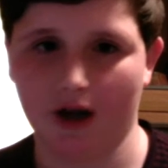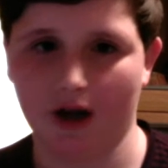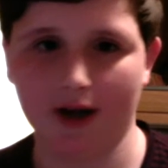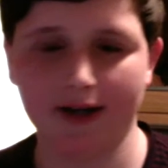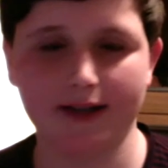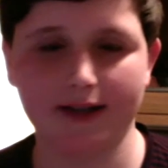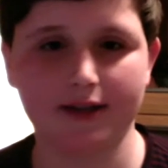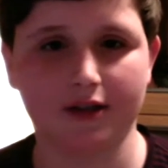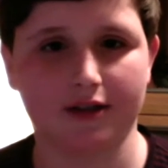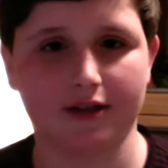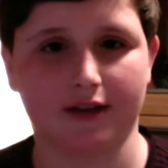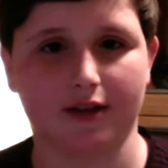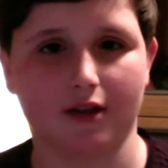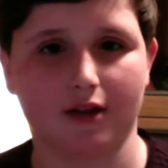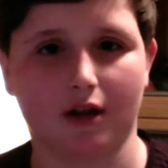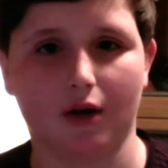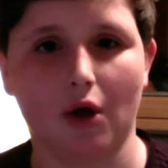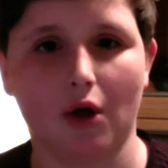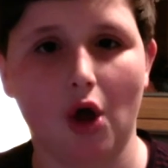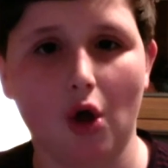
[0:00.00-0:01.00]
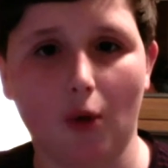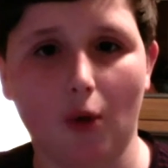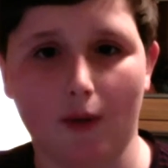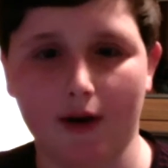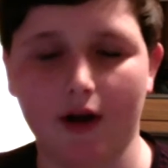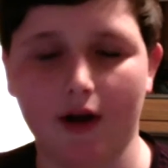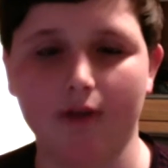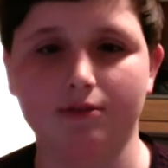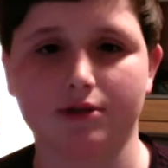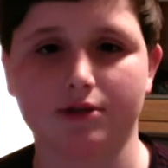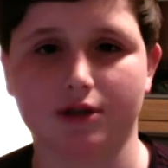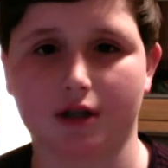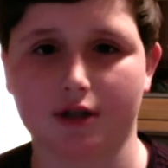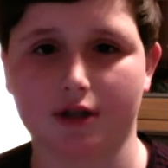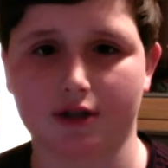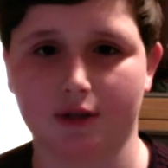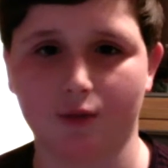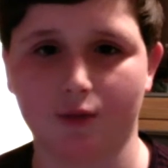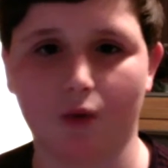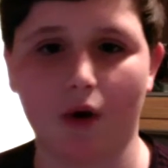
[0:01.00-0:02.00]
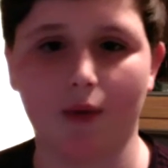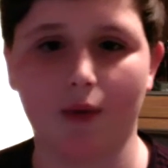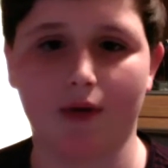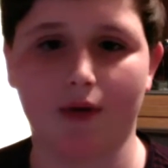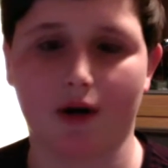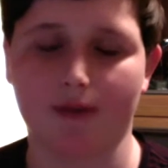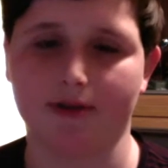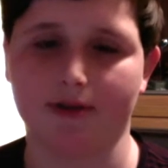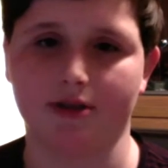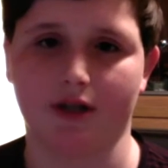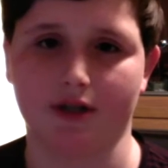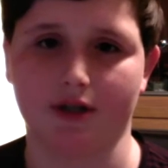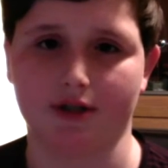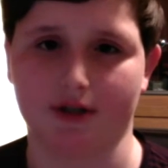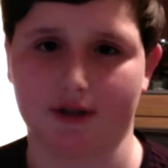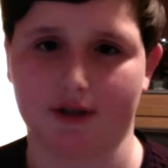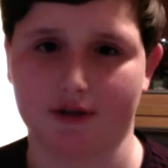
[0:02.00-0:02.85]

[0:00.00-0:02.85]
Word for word: I need to think that when I'm searching, what would I be searching?